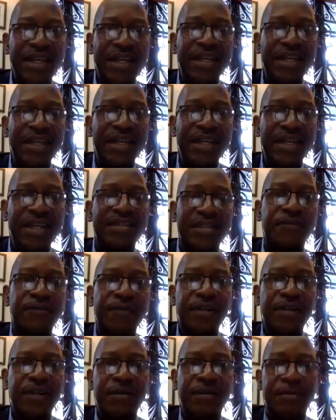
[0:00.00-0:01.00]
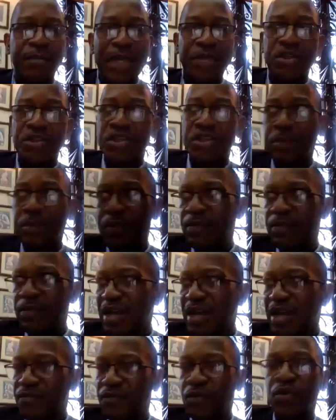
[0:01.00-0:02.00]
in itself. Mentorship,
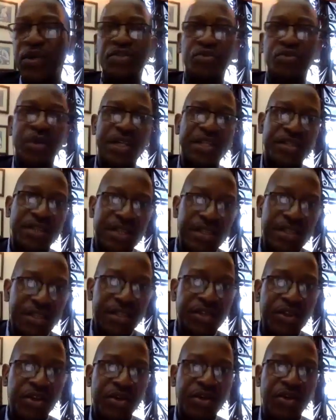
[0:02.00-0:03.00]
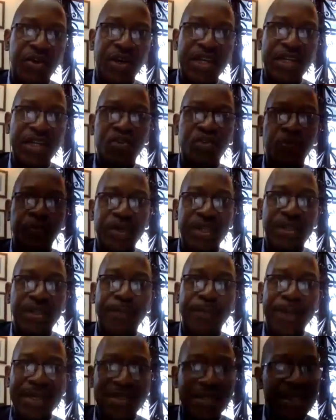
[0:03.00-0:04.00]
in my view, is to assist the young
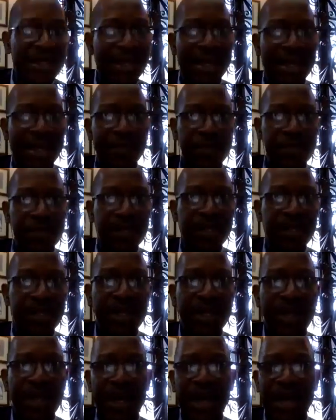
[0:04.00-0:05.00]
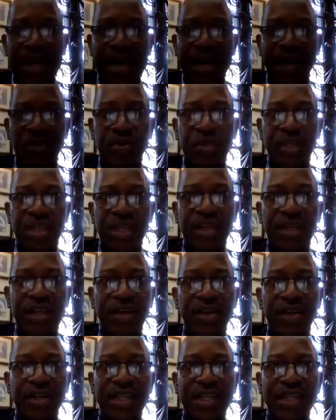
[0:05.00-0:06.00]
lawyers to be the best they can be. I
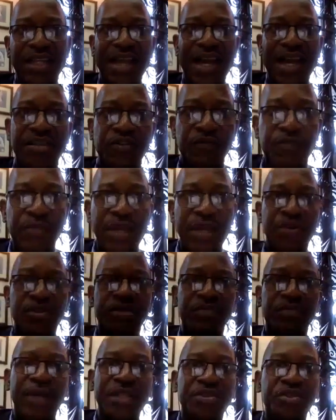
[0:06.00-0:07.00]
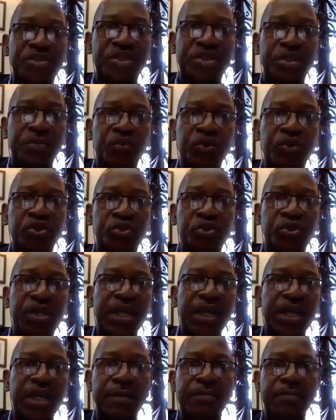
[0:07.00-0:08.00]
don't think under the guise of
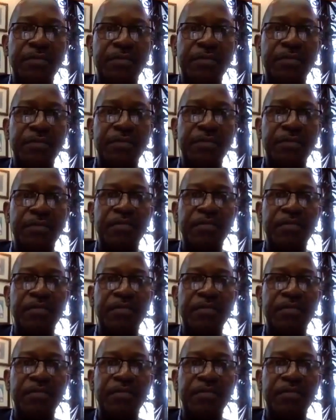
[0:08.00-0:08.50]
mentorship, we should